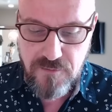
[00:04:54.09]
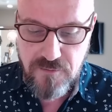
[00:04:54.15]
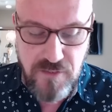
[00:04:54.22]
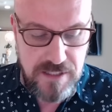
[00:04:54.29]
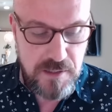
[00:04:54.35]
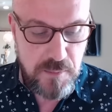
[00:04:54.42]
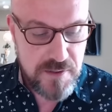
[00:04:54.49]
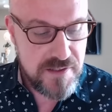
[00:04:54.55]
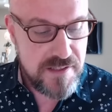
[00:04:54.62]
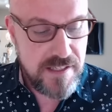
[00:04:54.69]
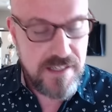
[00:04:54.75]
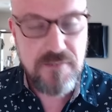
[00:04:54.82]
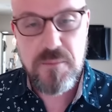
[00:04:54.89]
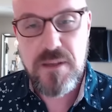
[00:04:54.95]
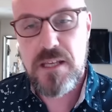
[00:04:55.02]

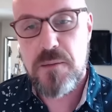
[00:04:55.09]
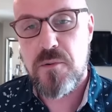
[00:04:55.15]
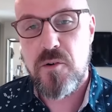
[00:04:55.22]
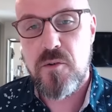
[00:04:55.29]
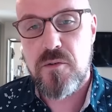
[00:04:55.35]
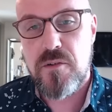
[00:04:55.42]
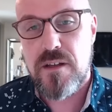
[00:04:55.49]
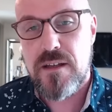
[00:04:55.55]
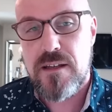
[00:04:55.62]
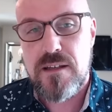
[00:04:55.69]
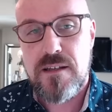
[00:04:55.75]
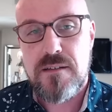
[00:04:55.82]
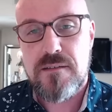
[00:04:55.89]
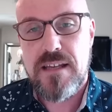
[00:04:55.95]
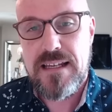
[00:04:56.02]
50% of people
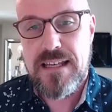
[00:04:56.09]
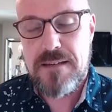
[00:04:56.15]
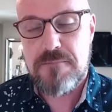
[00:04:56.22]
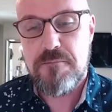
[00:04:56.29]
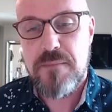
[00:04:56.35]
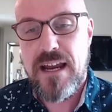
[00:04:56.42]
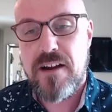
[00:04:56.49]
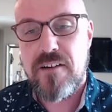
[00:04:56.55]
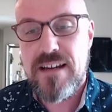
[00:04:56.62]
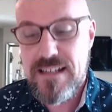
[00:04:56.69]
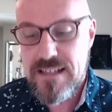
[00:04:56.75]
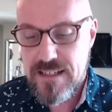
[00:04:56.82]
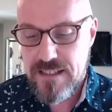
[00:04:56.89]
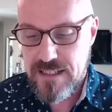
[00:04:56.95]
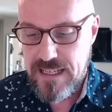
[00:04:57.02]
that get
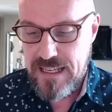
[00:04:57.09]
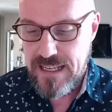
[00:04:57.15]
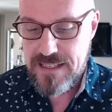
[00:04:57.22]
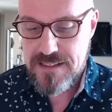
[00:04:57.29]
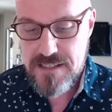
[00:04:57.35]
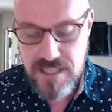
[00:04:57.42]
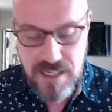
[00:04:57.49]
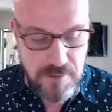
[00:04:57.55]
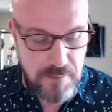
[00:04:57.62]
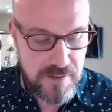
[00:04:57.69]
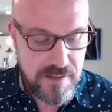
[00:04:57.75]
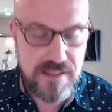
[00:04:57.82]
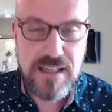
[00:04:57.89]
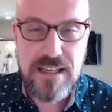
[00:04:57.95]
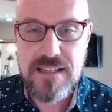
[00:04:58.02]
married end
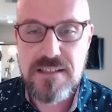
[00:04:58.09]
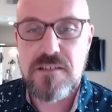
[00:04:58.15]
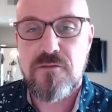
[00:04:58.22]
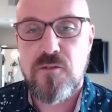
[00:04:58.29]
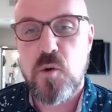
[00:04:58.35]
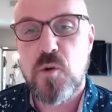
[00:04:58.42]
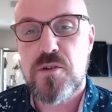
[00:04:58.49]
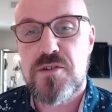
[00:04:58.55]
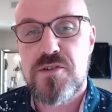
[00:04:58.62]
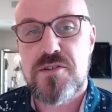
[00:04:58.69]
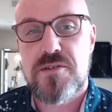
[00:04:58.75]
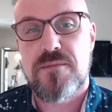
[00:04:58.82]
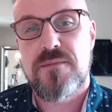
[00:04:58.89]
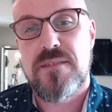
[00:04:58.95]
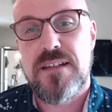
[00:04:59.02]
up in
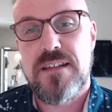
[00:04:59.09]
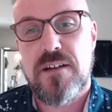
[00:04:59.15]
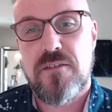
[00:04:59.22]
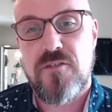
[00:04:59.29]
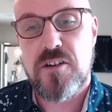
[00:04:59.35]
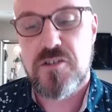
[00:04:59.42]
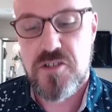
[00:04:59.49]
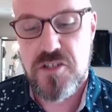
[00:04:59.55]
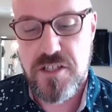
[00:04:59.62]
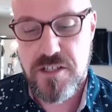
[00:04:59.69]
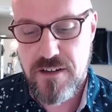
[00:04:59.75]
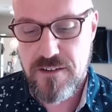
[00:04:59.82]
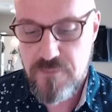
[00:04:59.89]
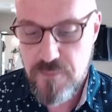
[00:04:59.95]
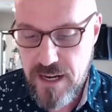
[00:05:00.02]
divorce in their first year
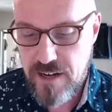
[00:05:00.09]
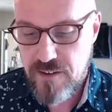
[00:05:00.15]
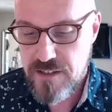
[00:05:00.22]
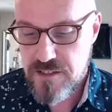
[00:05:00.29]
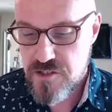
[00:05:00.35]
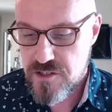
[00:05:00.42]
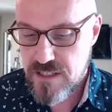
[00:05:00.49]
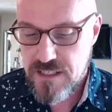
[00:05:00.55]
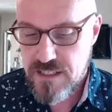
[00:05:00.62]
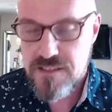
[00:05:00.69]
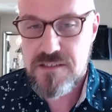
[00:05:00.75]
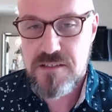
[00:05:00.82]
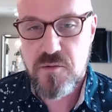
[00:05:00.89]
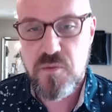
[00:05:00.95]
of marriage. So